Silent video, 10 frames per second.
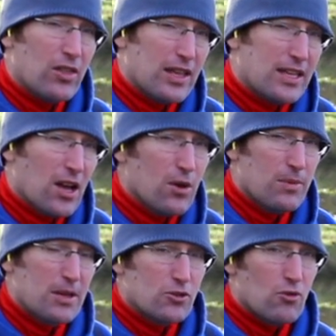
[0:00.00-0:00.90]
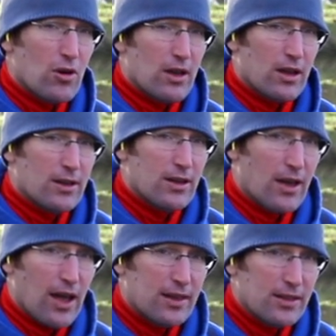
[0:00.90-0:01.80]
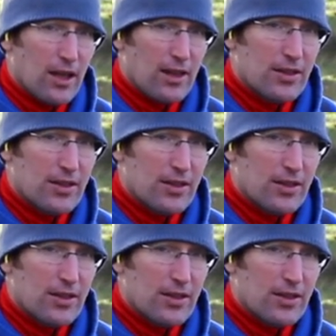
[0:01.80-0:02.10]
they go a bit drier. And